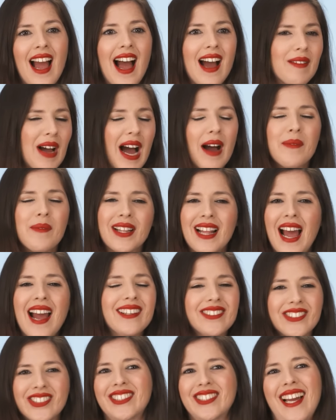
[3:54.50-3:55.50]
I mean, I
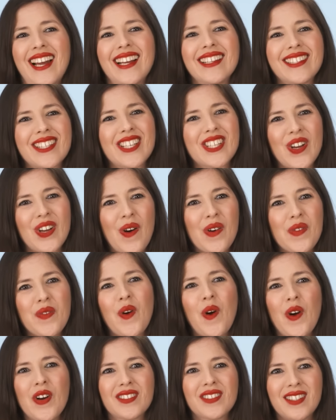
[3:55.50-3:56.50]
understand the show, of
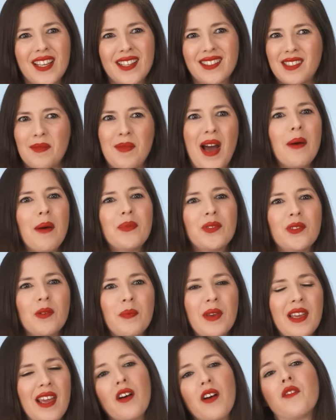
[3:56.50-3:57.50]
course, sets him up to
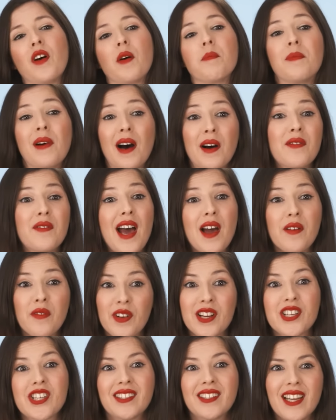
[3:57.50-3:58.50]
be of above
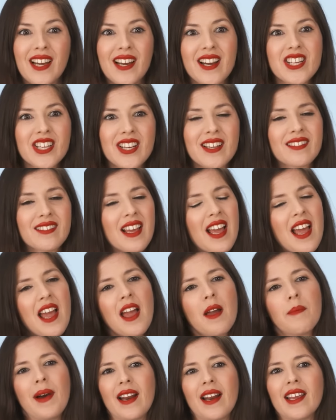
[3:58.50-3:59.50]
average intelligence,
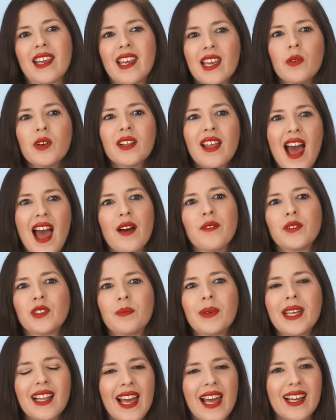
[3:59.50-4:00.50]
but he would have to
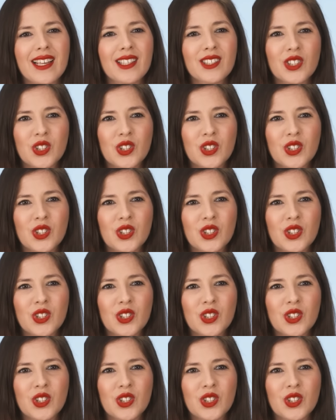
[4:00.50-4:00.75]
be like a